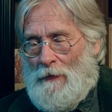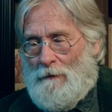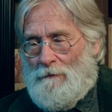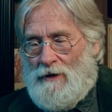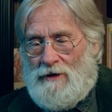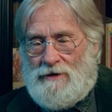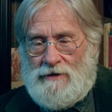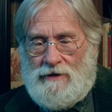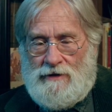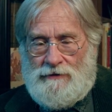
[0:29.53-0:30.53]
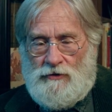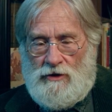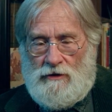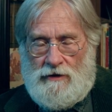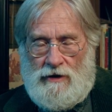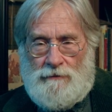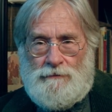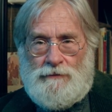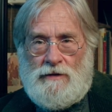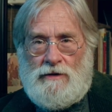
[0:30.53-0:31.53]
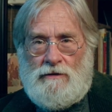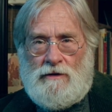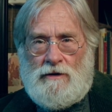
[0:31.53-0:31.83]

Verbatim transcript: But uh, you can look it up. You can